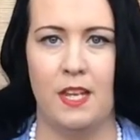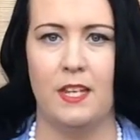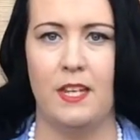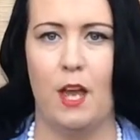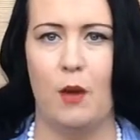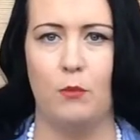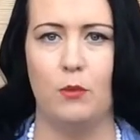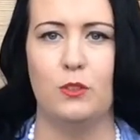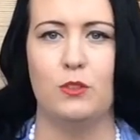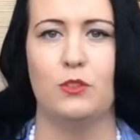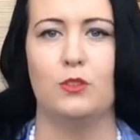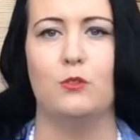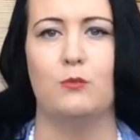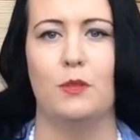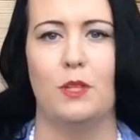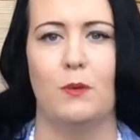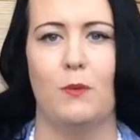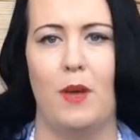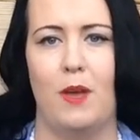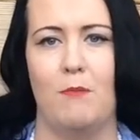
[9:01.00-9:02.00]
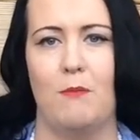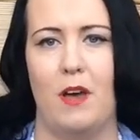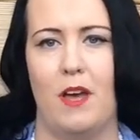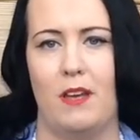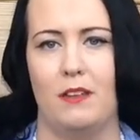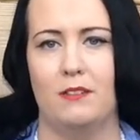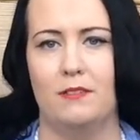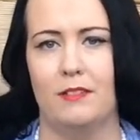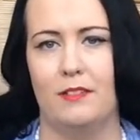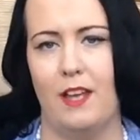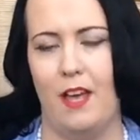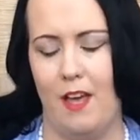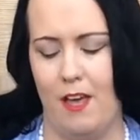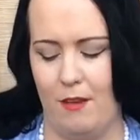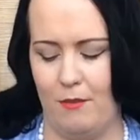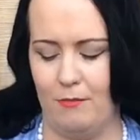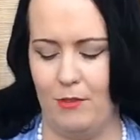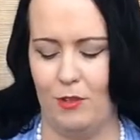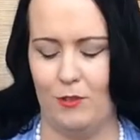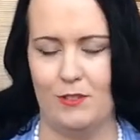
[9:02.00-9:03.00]
Now I wouldn't normally wear my
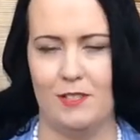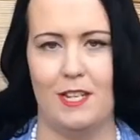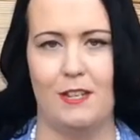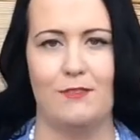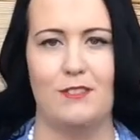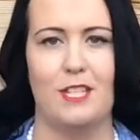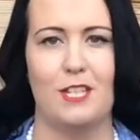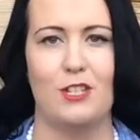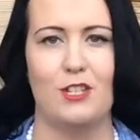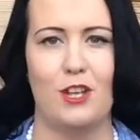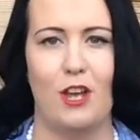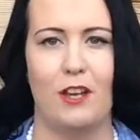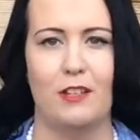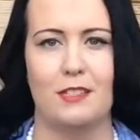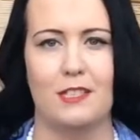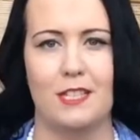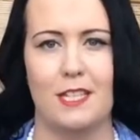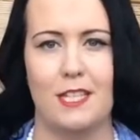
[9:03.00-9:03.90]
long sleeve t-shirt under